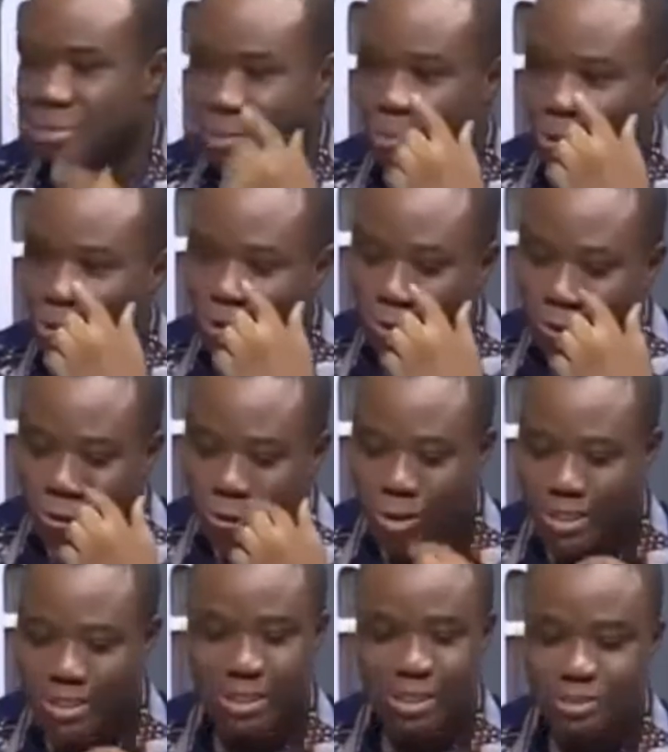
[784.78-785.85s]
People don't go
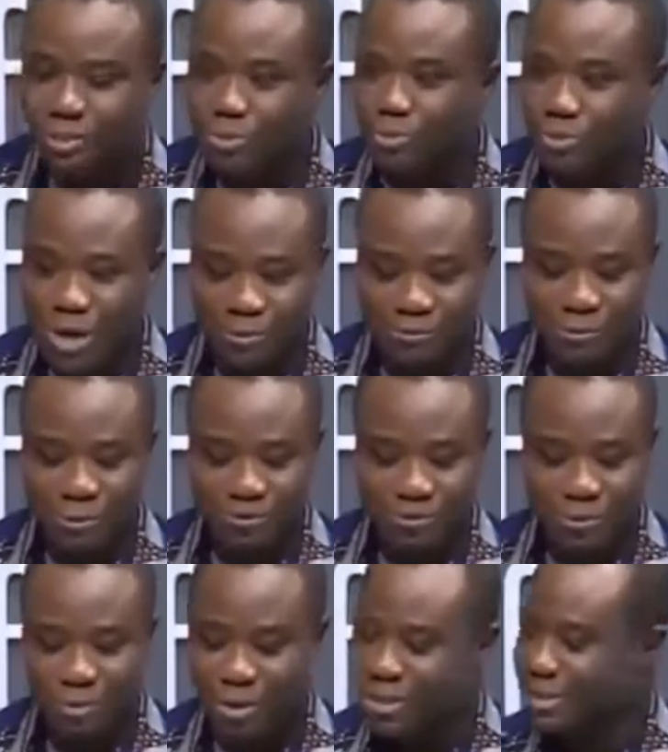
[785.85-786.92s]
and queue and vote
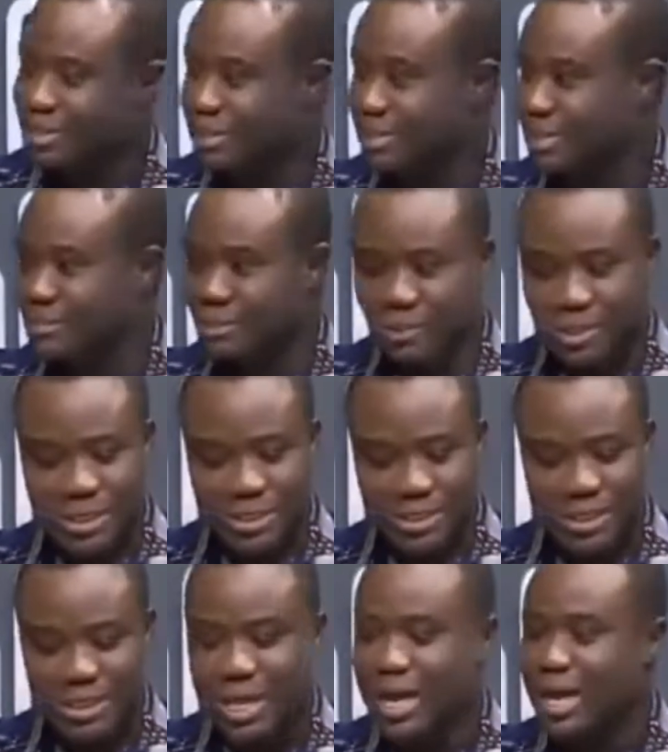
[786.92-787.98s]
for politicians because they
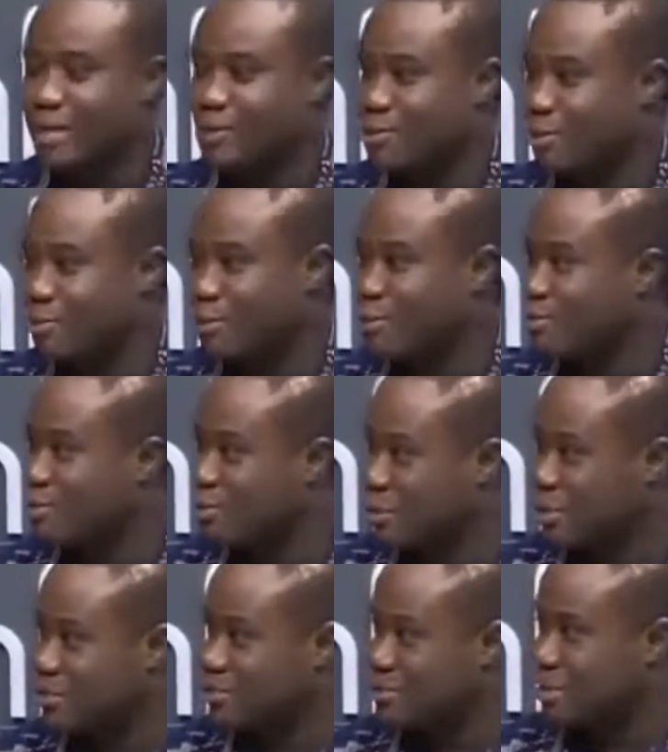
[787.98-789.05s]
think they are handsome or good
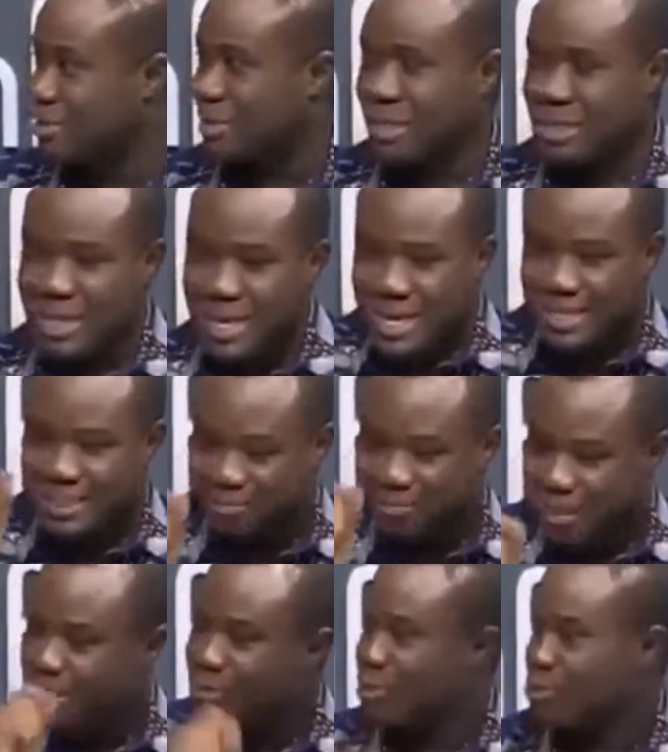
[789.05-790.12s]
looking. They okay.
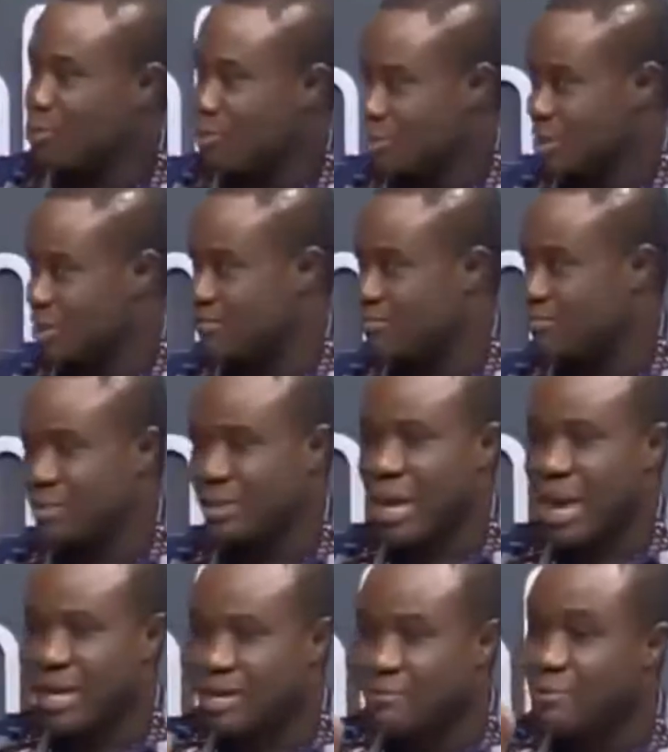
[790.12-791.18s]
expect results. So you
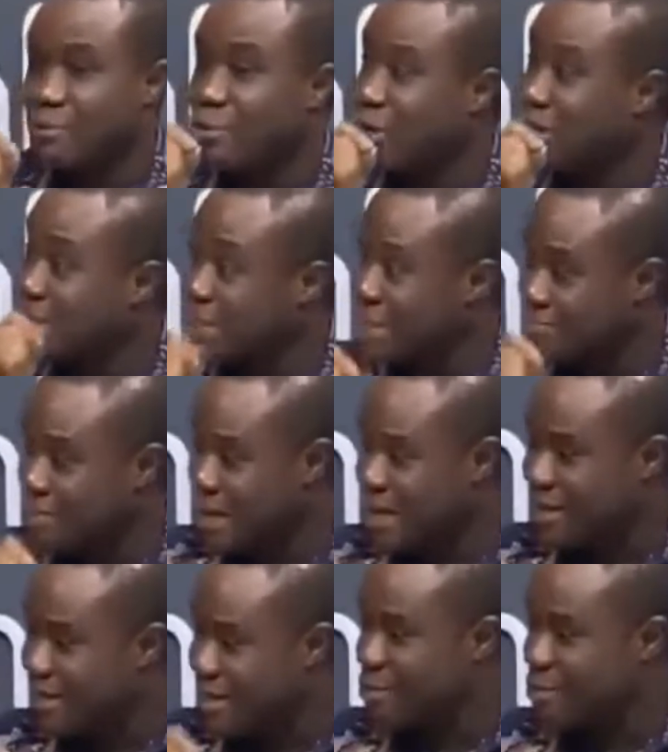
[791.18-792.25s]
and if on. you don't deliver
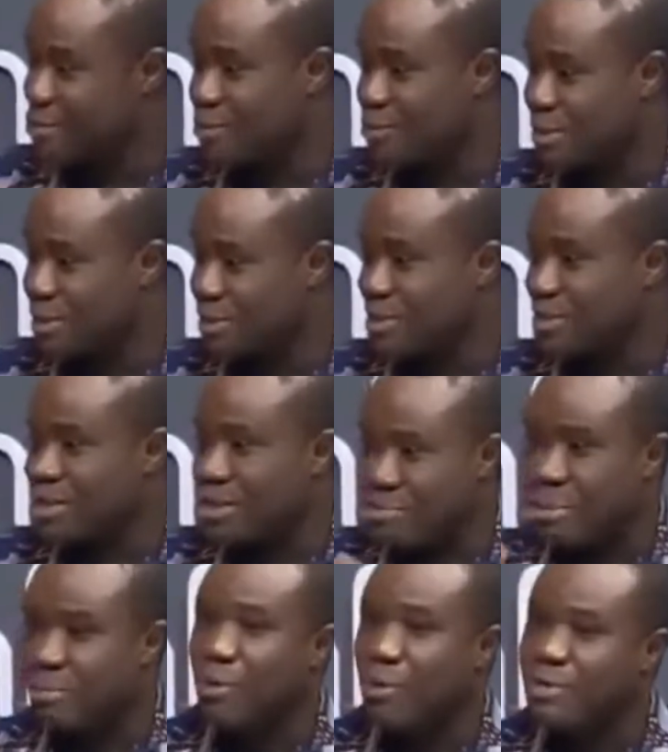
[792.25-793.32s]
yeah. the results, mm.
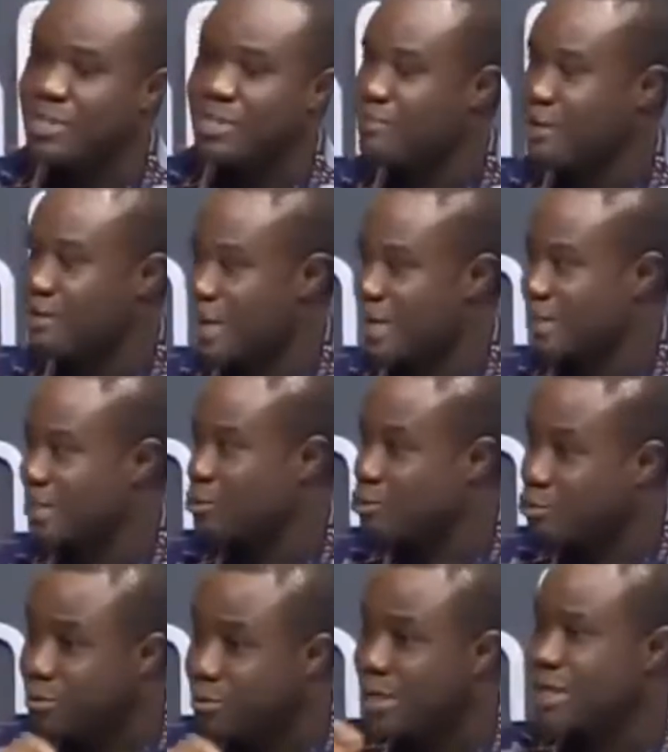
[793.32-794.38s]
people reserve the right
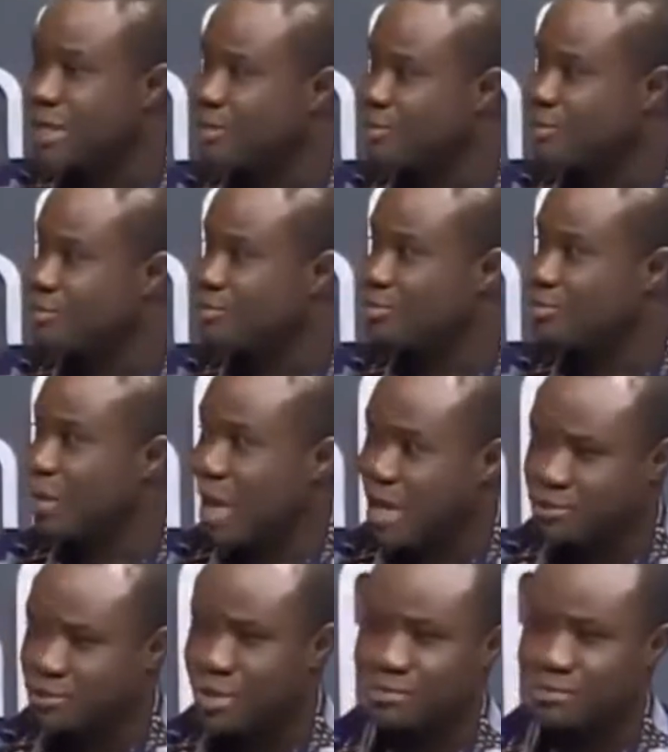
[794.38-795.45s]
to rail against you,
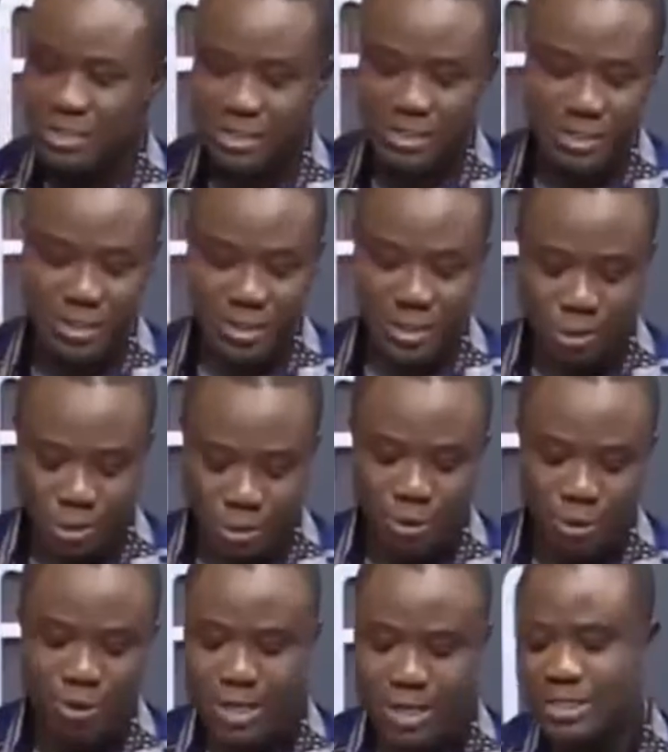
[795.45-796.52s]
as okay. we have seen.
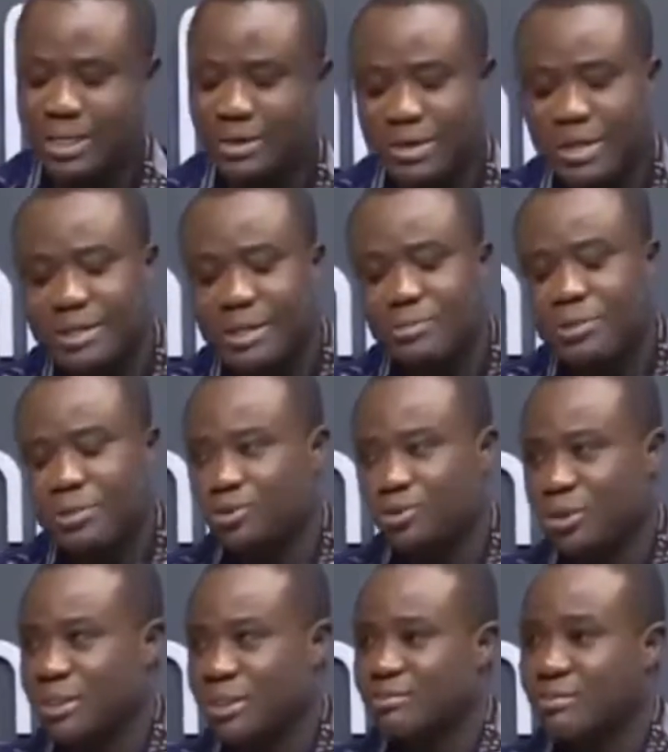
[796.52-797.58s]
So it is a regrettable
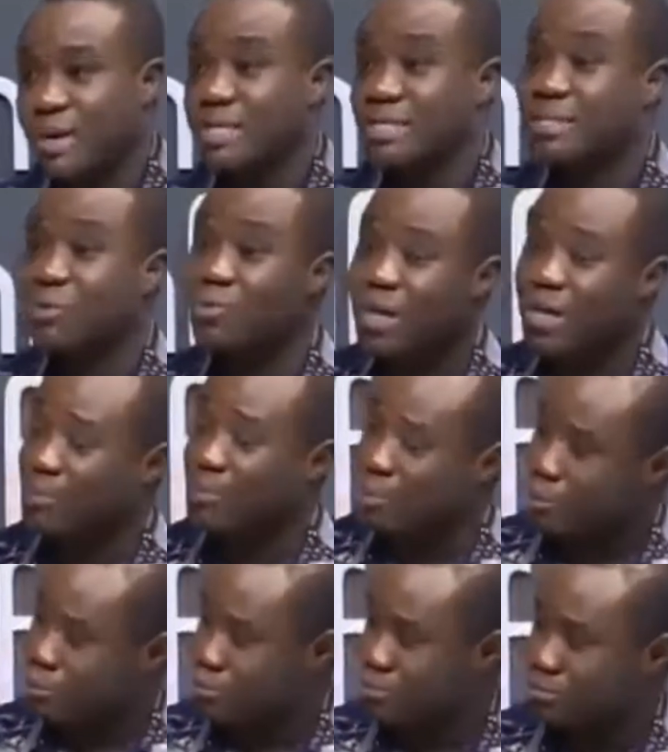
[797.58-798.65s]
situation, but it's a wake-up
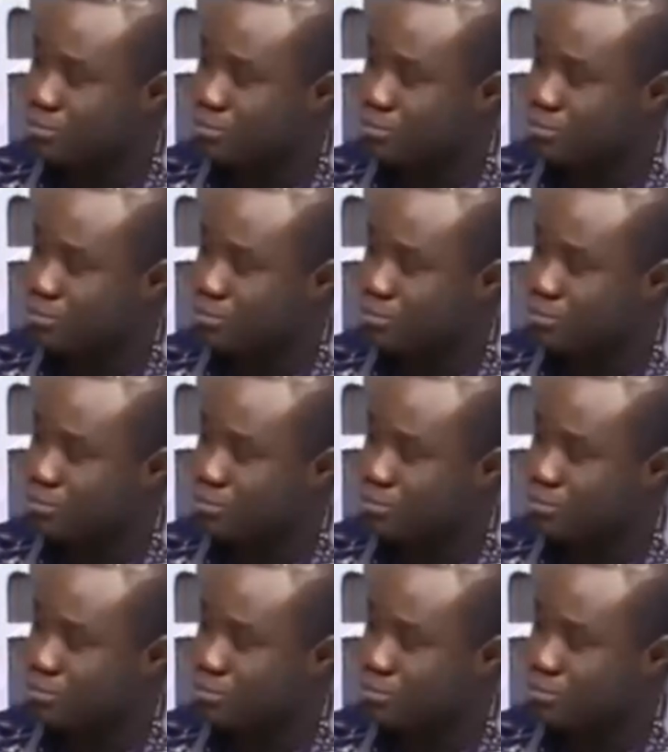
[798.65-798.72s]
call